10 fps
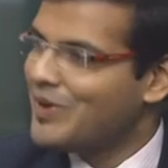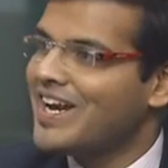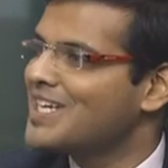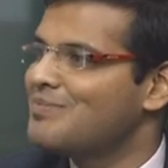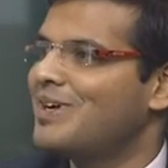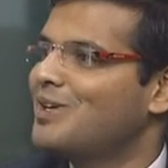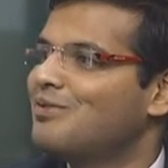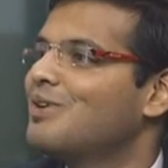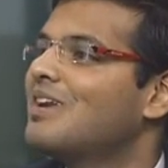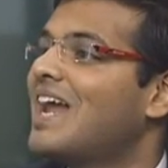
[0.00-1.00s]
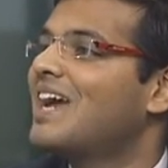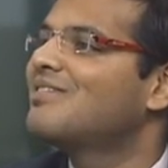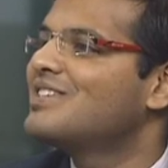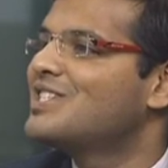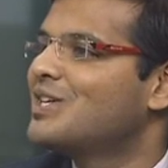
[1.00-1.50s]
aspect of your life
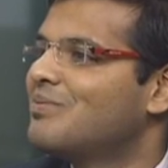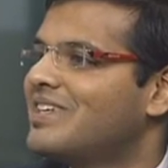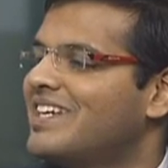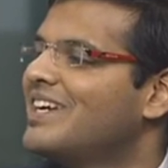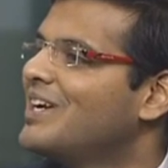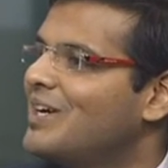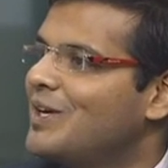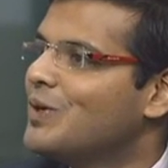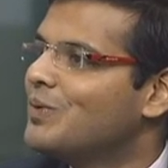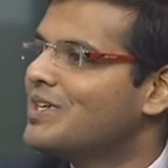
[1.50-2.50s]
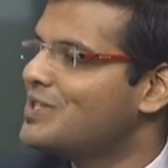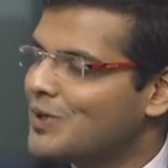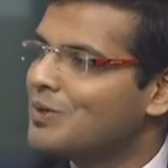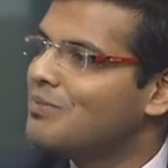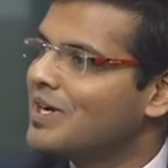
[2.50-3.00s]
in Germany do you wish you
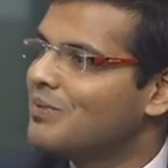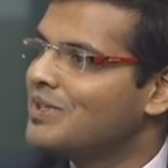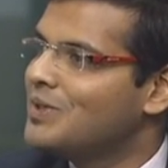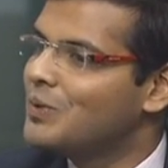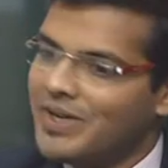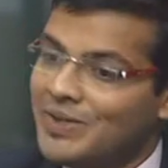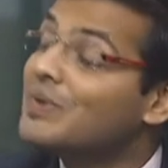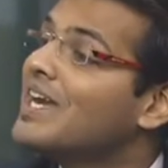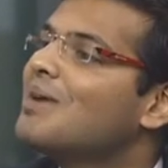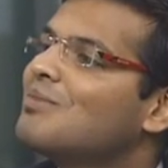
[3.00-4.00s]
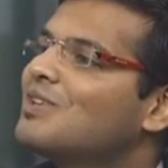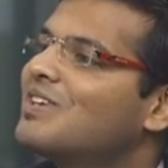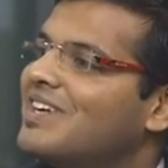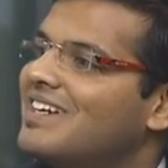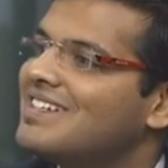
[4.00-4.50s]
could bring with you when you came to the
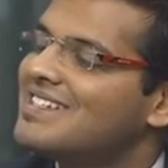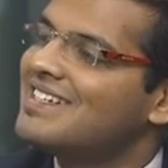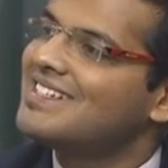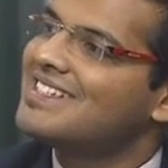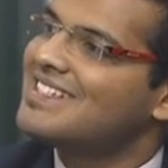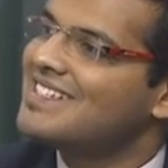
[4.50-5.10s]
United States?